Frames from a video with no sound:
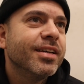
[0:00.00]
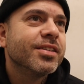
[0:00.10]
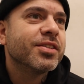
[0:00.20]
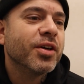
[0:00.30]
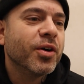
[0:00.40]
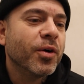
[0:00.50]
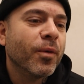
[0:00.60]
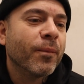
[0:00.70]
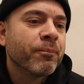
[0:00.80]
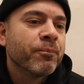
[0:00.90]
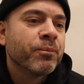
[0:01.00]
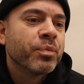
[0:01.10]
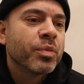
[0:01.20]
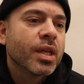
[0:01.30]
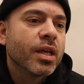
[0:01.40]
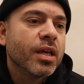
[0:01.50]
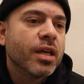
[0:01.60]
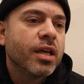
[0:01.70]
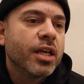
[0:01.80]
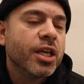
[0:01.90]
So
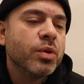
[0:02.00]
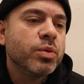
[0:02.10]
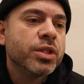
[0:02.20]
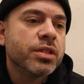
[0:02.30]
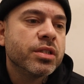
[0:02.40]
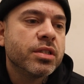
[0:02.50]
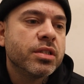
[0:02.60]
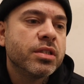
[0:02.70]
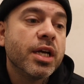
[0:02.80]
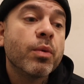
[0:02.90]
they